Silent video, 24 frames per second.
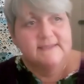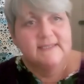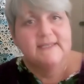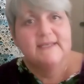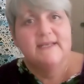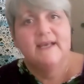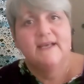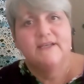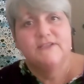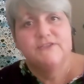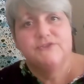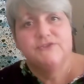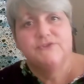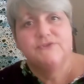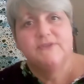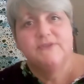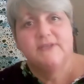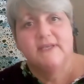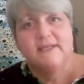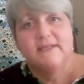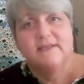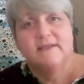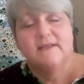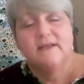and I do
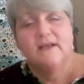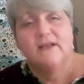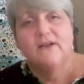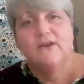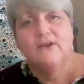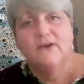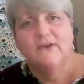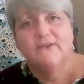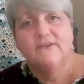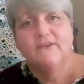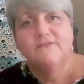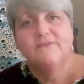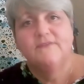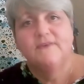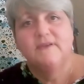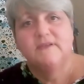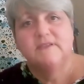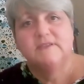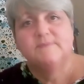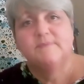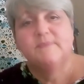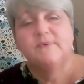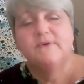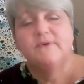get a lot of
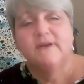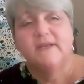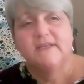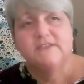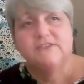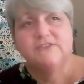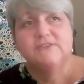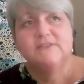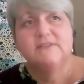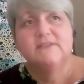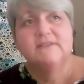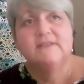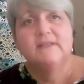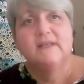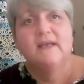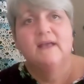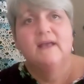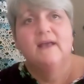inspiration